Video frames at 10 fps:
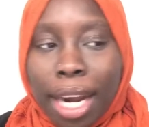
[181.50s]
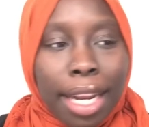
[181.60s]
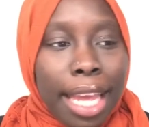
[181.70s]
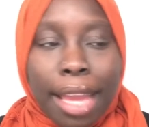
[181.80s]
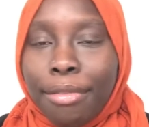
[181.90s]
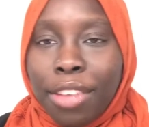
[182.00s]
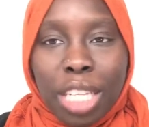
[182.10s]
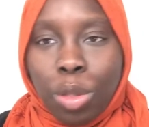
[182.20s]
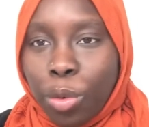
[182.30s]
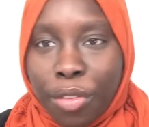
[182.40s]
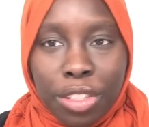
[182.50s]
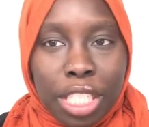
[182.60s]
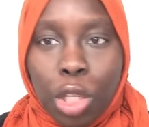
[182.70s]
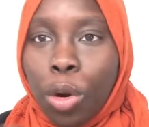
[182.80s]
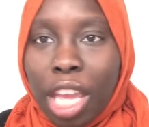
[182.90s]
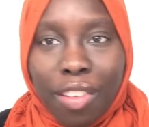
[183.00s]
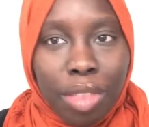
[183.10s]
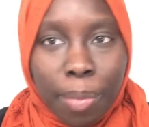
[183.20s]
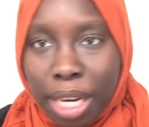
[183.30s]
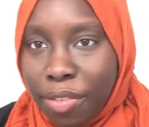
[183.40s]
let him flex with the reference, and don't give him the
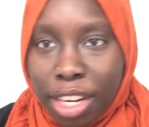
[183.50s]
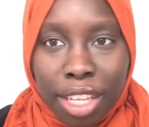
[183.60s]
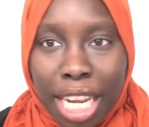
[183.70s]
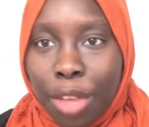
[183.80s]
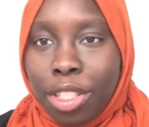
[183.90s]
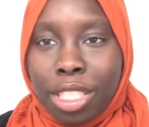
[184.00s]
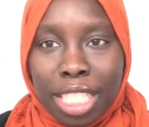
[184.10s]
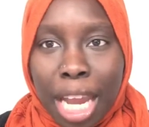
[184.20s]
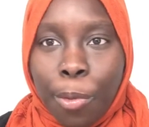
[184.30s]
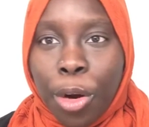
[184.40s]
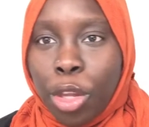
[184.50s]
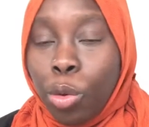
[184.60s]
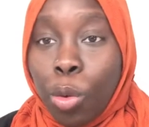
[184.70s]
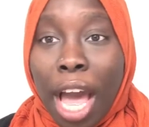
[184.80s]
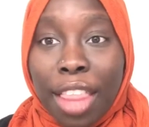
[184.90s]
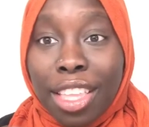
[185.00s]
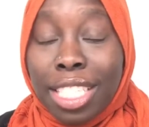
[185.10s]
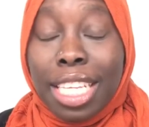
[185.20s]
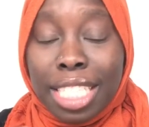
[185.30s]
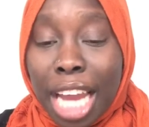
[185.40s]
benefit of the doubt. This is
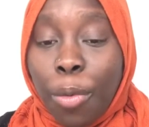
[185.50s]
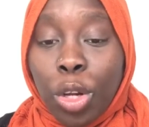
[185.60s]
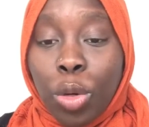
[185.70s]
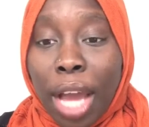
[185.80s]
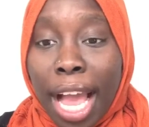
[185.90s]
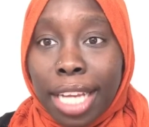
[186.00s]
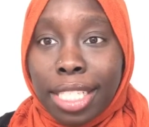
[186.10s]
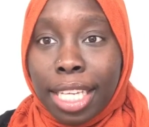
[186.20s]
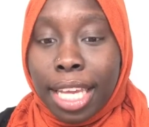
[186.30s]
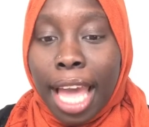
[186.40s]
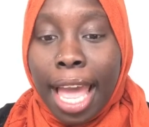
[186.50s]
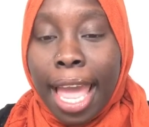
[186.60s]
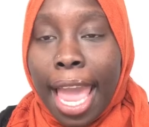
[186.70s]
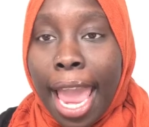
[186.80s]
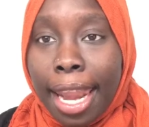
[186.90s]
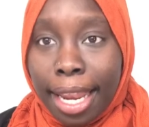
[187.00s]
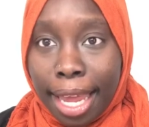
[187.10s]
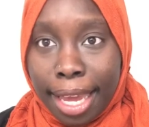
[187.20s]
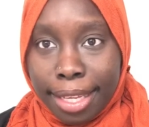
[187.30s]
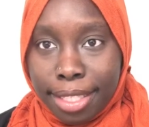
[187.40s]
a time where you actually
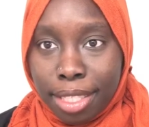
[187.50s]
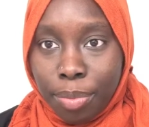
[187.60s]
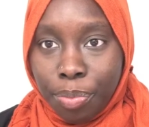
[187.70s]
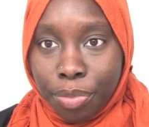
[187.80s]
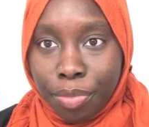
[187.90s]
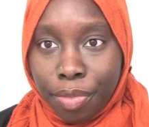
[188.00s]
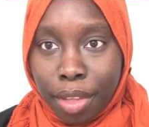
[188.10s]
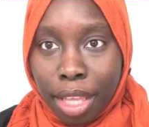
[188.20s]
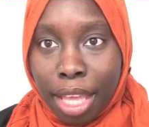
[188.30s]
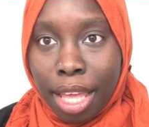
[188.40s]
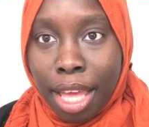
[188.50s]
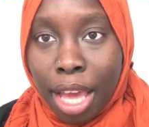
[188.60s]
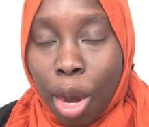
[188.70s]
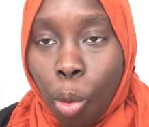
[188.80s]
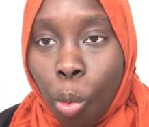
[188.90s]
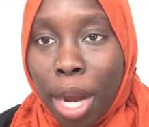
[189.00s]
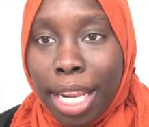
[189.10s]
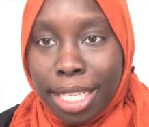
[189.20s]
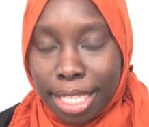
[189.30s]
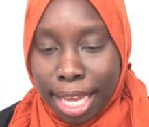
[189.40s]
analyze what he
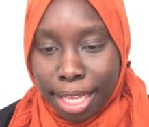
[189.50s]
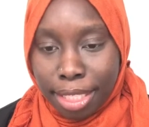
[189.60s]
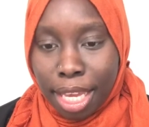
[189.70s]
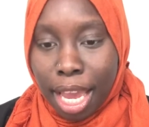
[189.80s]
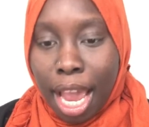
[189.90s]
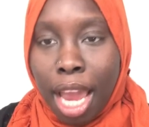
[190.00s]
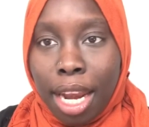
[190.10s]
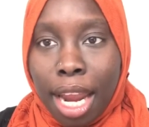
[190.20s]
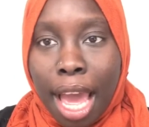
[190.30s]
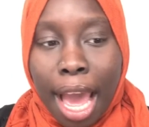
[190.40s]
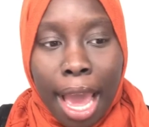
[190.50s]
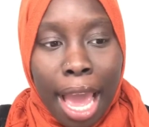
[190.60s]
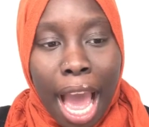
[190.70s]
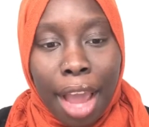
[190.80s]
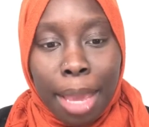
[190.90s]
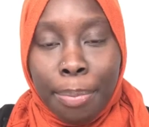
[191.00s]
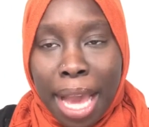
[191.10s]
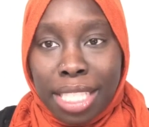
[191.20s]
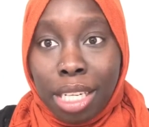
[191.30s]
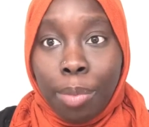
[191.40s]
says and how he
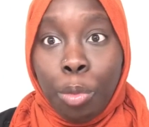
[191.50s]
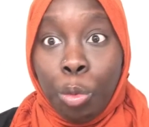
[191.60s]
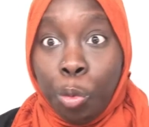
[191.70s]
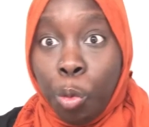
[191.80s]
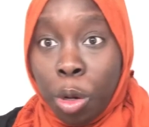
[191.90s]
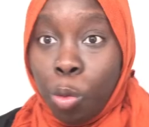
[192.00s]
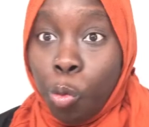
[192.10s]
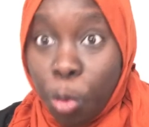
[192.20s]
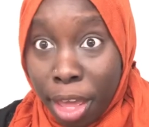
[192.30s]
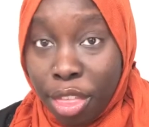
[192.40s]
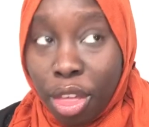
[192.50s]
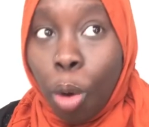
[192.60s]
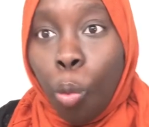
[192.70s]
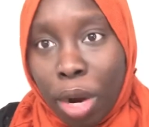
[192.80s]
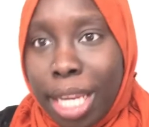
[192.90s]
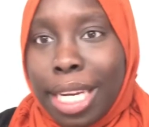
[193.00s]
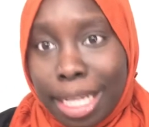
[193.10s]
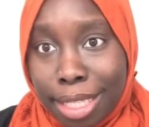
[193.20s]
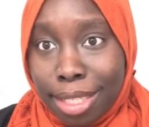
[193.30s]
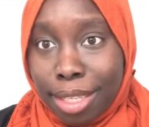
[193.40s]
backs it up with what he
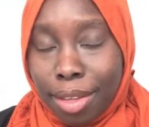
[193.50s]
does.